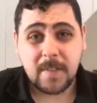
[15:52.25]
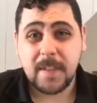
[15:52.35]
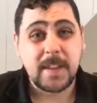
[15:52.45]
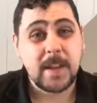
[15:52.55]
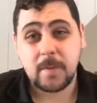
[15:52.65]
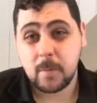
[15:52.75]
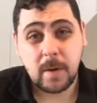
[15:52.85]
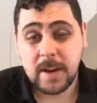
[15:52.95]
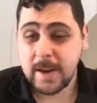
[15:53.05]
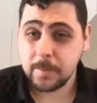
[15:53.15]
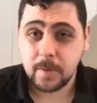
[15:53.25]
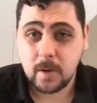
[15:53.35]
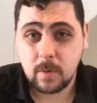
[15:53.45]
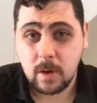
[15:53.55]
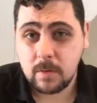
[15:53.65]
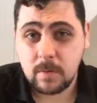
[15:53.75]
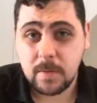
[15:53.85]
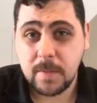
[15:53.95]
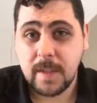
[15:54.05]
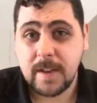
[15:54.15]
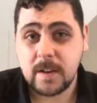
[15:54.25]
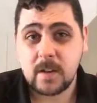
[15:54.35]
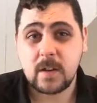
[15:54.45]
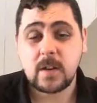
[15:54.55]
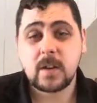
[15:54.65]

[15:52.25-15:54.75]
they never went ahead with a quote, then